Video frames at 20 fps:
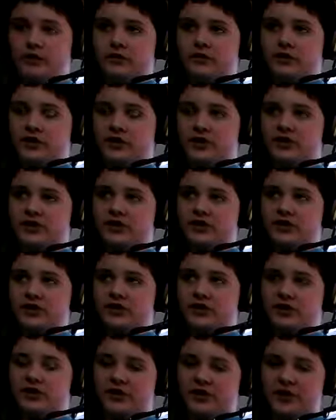so that's
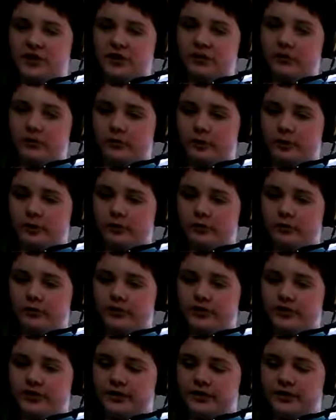16
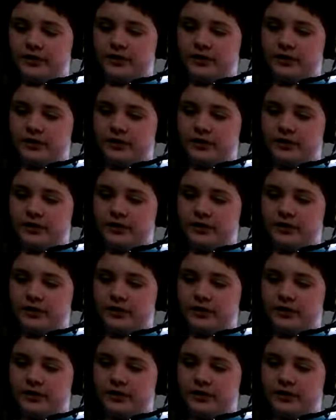worlds,